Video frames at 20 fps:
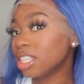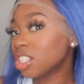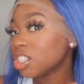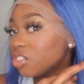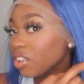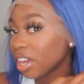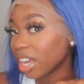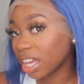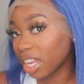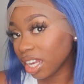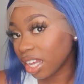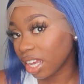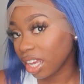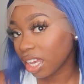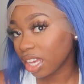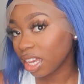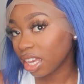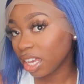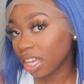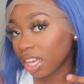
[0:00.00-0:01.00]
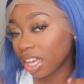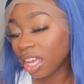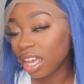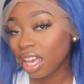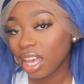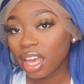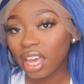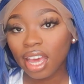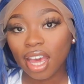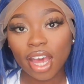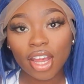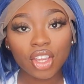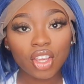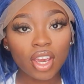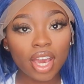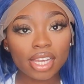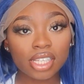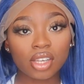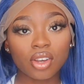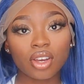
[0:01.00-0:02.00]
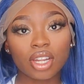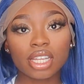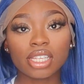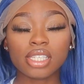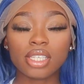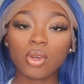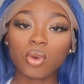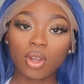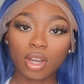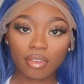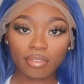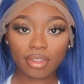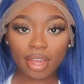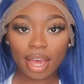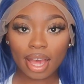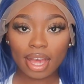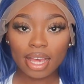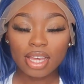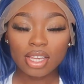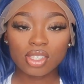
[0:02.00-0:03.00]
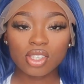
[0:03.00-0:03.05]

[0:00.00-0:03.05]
straighten it, and you guys are going to see all of that.